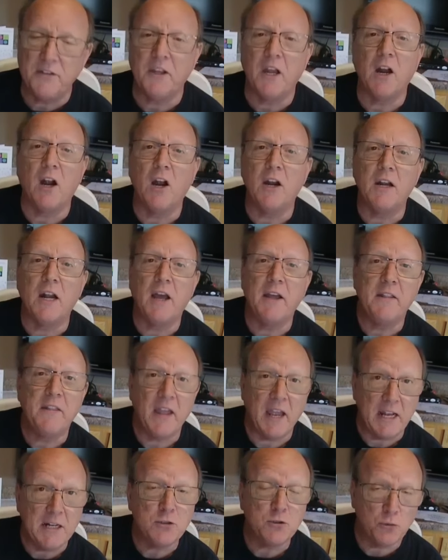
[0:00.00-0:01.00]
there and
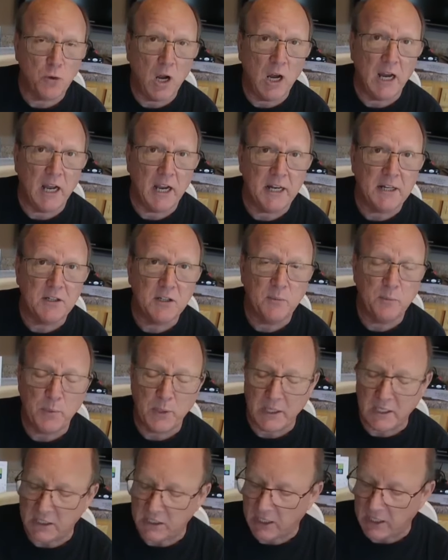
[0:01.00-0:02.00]
they dried
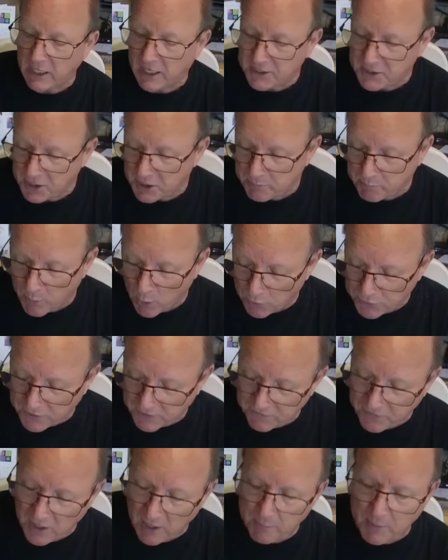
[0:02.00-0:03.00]
completely, I did both
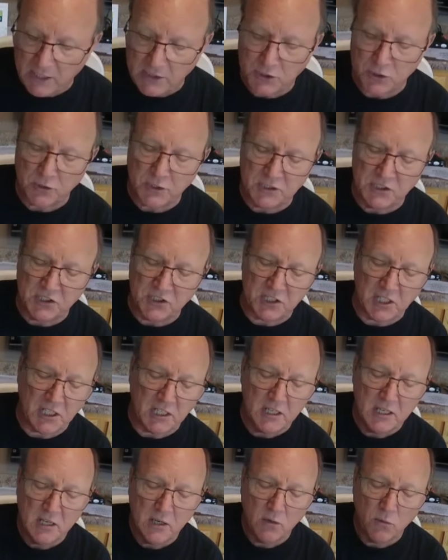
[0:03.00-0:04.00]
of them, as you can
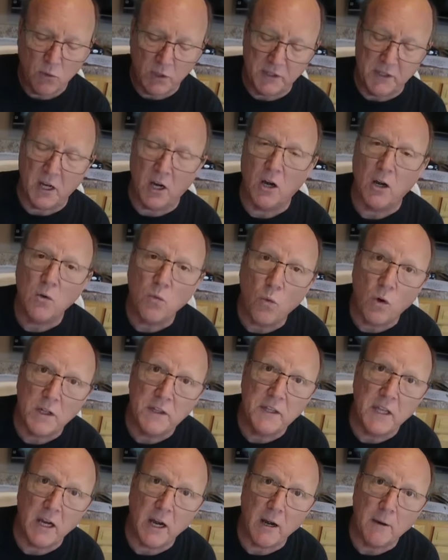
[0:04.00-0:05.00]
see, one there and
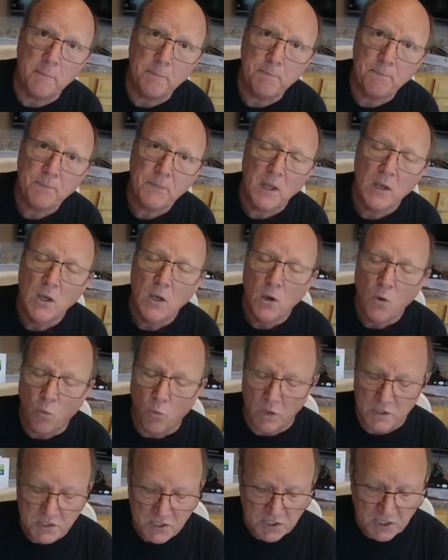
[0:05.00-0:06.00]
one there.
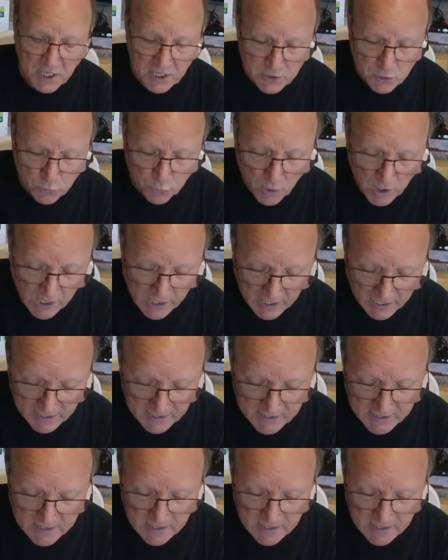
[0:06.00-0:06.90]
Once they dried,